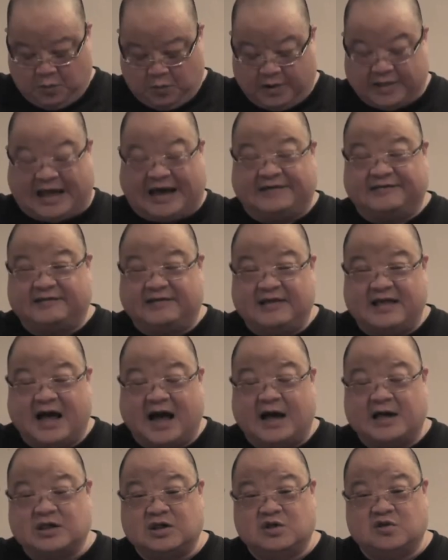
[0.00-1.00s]
whether it has a
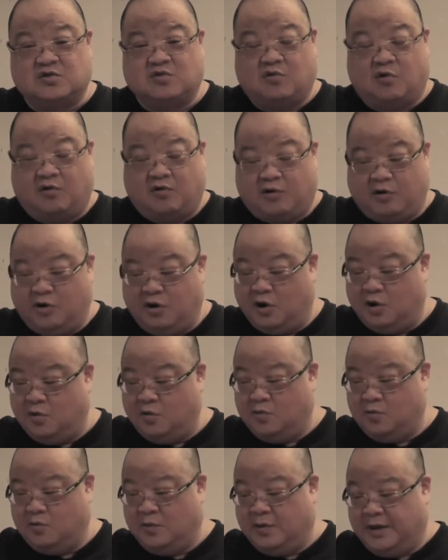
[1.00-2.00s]
notch or
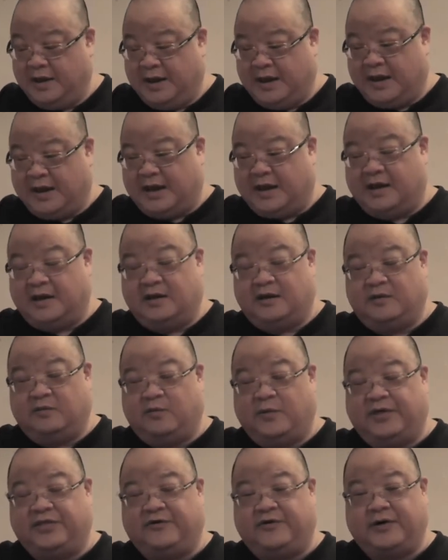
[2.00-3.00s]
no,
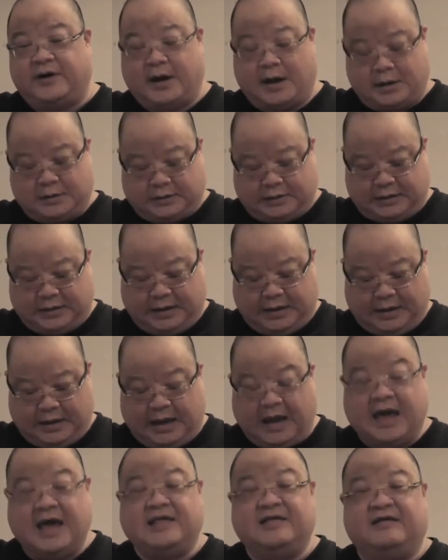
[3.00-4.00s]
and whether or not the
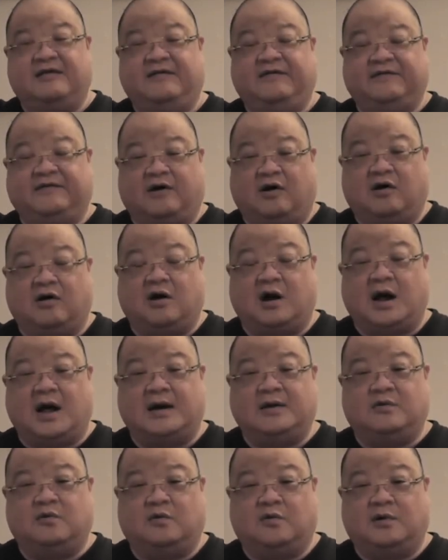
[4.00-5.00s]
handles are
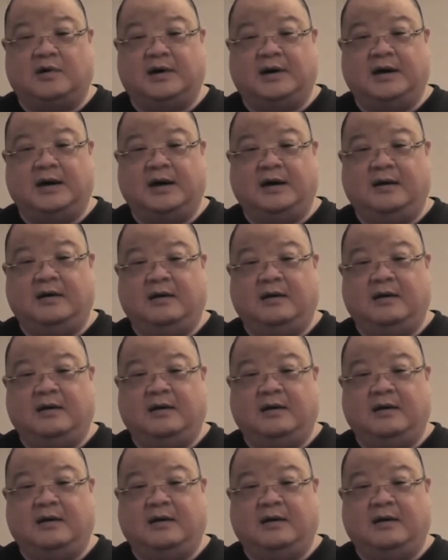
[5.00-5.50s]
contoured